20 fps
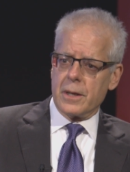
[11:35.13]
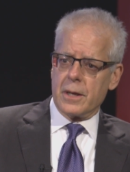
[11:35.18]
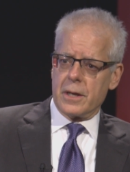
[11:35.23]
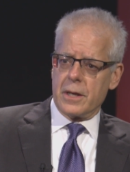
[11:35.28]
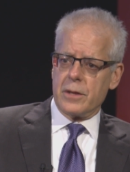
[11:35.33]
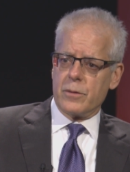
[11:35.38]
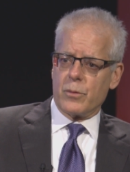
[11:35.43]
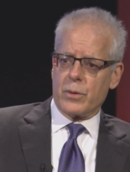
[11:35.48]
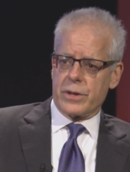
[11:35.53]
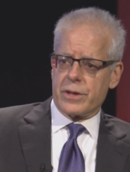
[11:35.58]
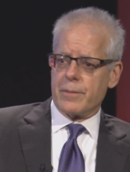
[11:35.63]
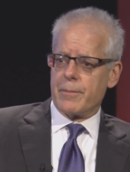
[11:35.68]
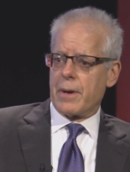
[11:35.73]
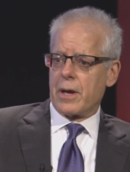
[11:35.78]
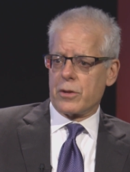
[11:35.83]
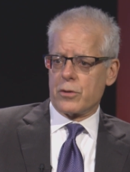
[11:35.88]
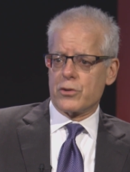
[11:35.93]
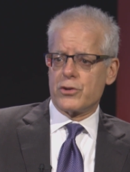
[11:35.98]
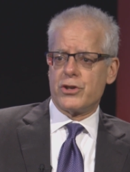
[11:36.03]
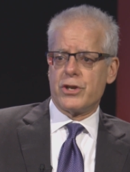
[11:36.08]
in, with the
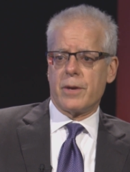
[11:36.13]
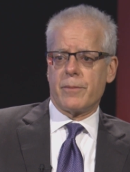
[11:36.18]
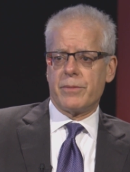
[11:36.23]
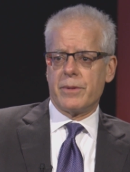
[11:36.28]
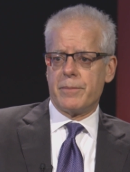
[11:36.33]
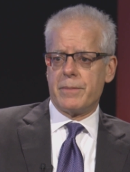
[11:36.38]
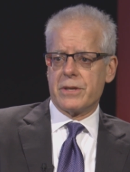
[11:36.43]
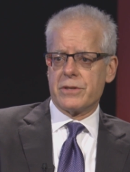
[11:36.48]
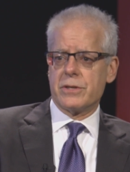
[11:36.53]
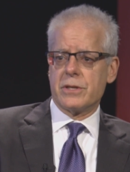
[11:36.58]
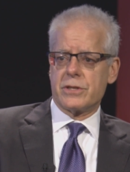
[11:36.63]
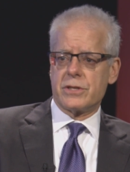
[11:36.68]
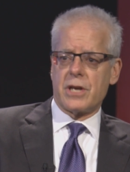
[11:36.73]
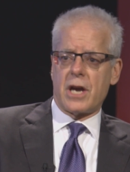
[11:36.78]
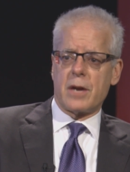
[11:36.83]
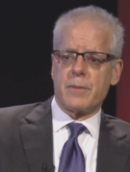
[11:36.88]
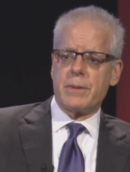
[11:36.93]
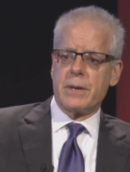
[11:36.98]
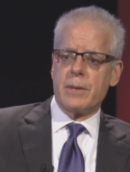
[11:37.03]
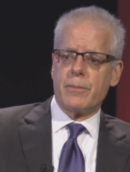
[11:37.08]
mothership. The business
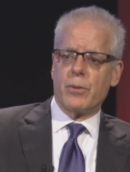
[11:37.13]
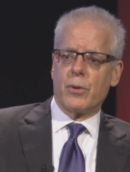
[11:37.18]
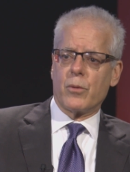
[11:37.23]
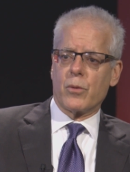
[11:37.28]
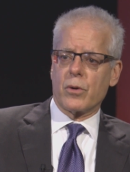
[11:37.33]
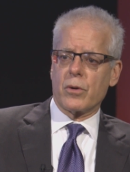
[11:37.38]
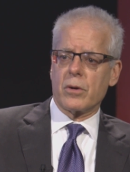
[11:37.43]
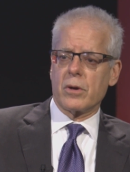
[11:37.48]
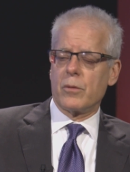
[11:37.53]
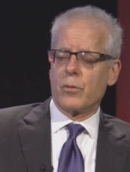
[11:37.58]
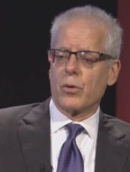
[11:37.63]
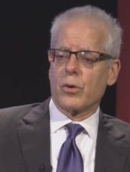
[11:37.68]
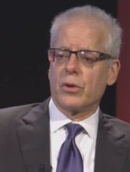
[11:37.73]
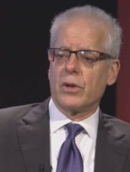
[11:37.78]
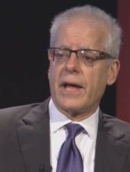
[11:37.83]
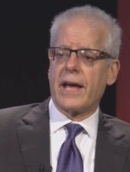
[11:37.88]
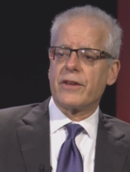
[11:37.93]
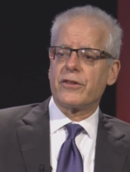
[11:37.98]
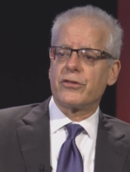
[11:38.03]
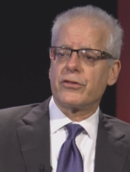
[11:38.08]
side people were, were
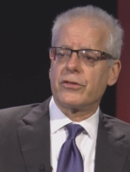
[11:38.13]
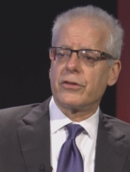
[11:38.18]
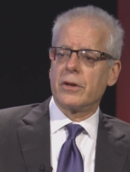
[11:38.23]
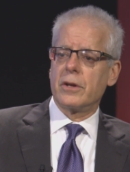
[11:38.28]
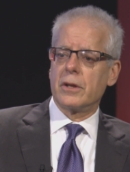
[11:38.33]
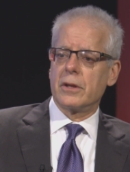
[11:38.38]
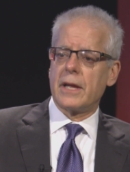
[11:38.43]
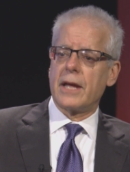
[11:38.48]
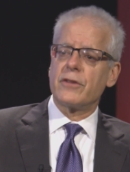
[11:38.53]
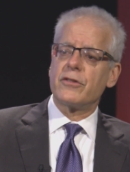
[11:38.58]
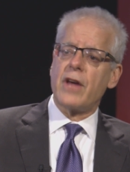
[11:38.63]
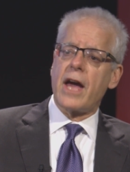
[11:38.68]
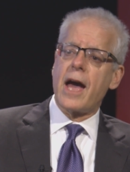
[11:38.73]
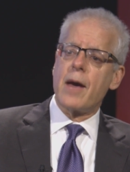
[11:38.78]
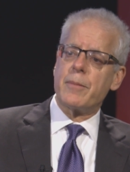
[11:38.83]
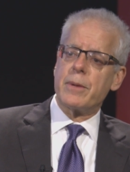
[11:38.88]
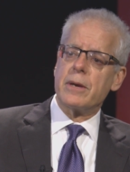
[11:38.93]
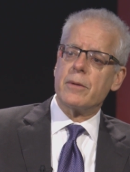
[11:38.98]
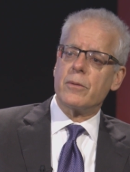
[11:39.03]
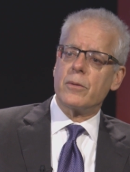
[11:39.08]
less less
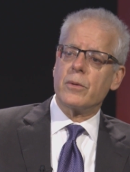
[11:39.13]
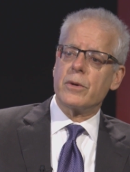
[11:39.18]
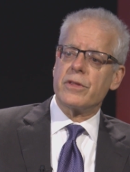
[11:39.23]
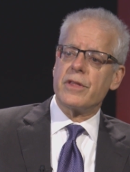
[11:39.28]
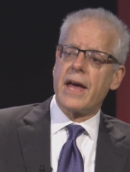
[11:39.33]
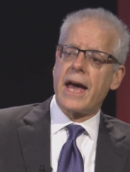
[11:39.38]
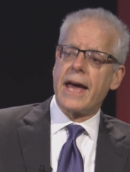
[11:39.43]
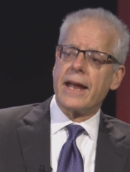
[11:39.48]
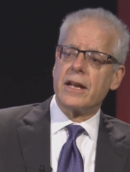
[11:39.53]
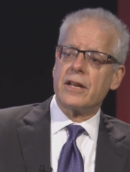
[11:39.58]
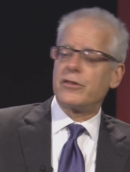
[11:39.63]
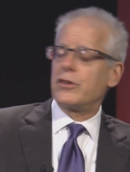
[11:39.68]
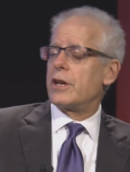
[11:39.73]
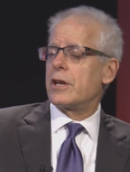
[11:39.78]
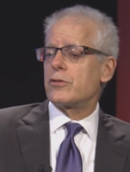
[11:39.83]
happy with that. It's an